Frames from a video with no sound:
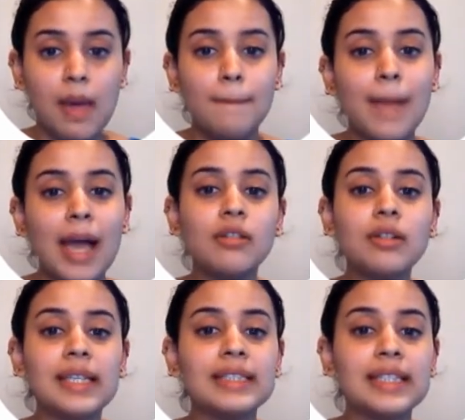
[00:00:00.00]

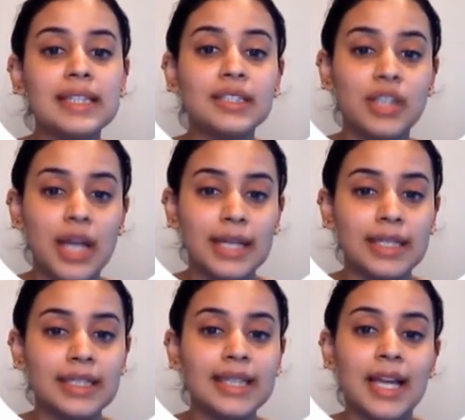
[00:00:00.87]
Manual test case
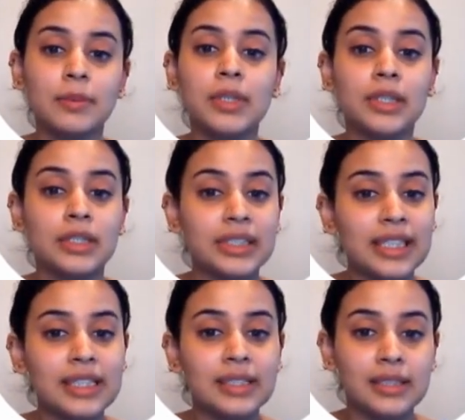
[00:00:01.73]
writing can be a
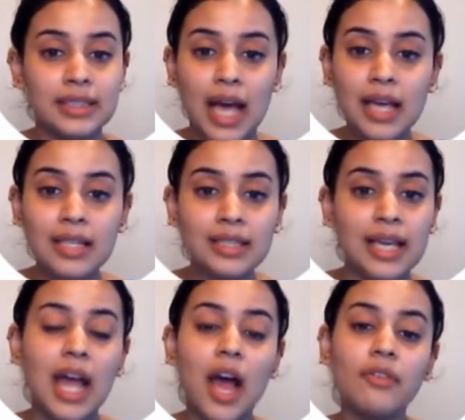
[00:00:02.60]
tedious task,
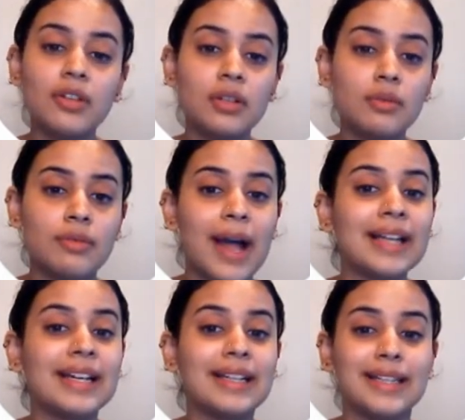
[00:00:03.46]
and after a
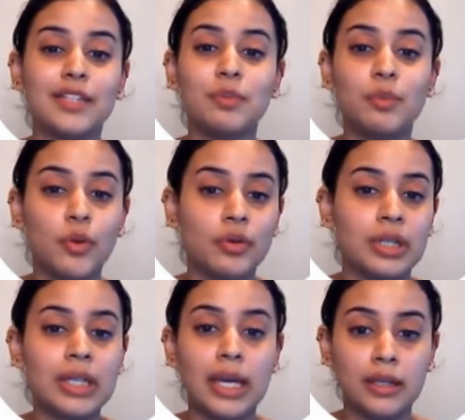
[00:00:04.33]
while, it gets
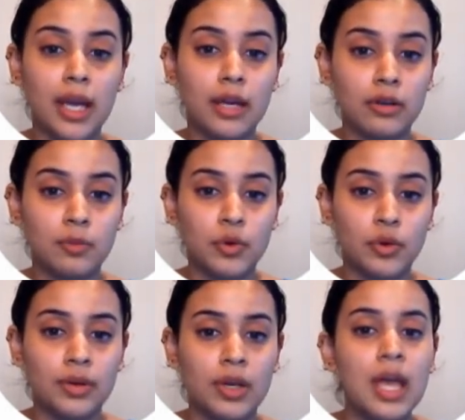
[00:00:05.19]
boring and error
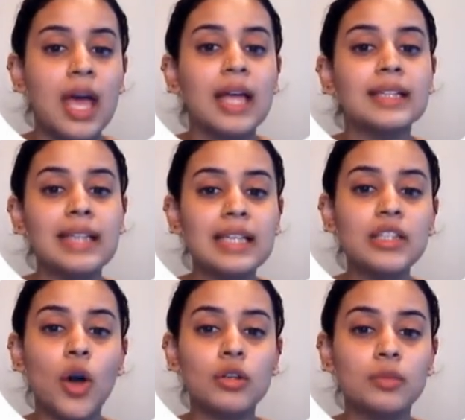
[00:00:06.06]
prone.
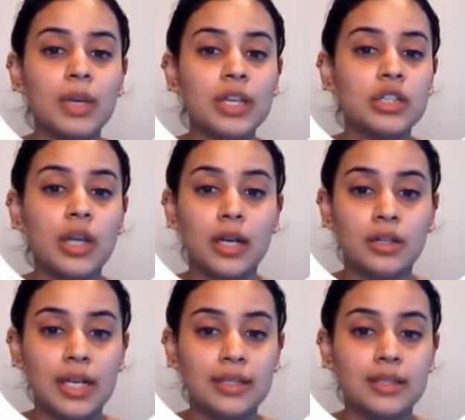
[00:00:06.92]
Test automation
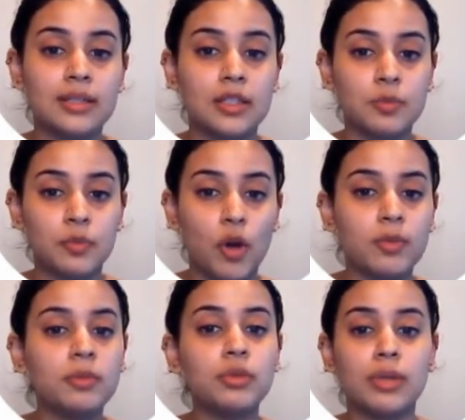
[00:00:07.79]
addresses this
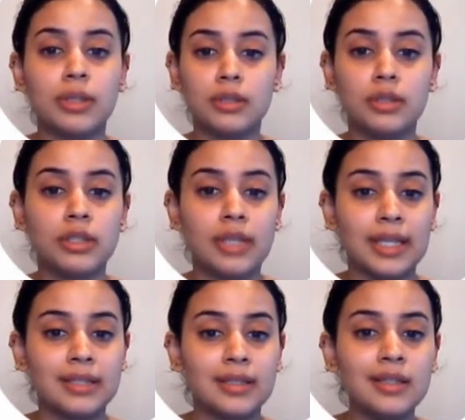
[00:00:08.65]
problem to a certain
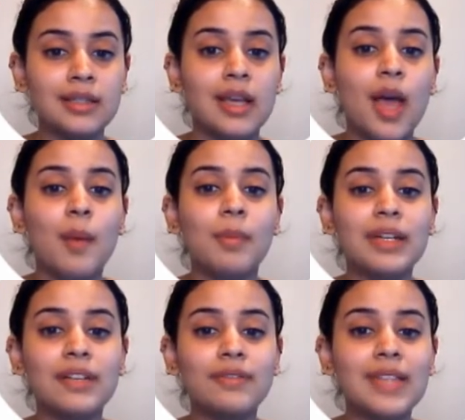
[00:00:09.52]
extent,
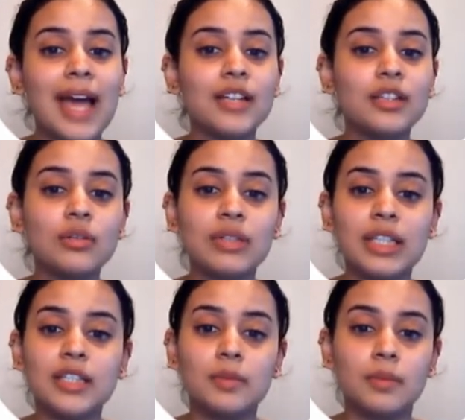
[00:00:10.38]
but if that too
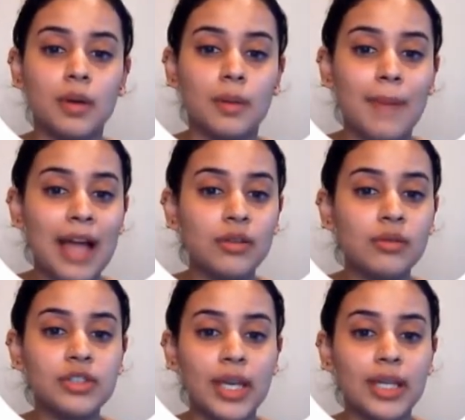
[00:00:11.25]
needs
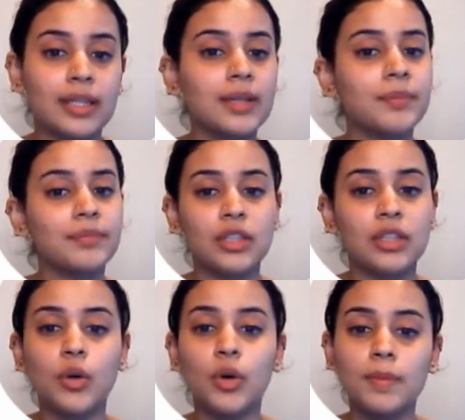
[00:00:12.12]
manual checking,
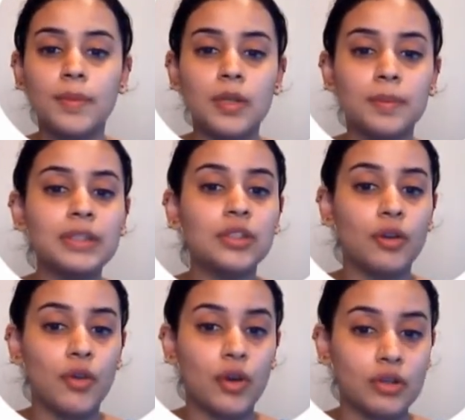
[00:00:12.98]
then the whole purpose
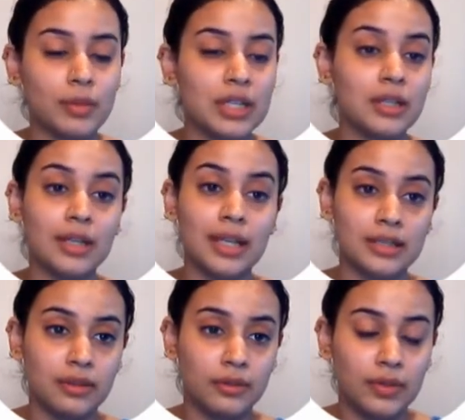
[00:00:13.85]
of automation
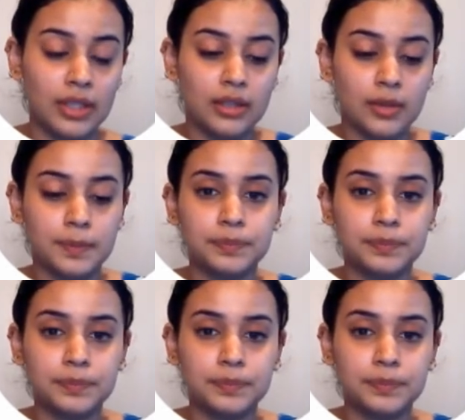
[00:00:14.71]
gets defeated.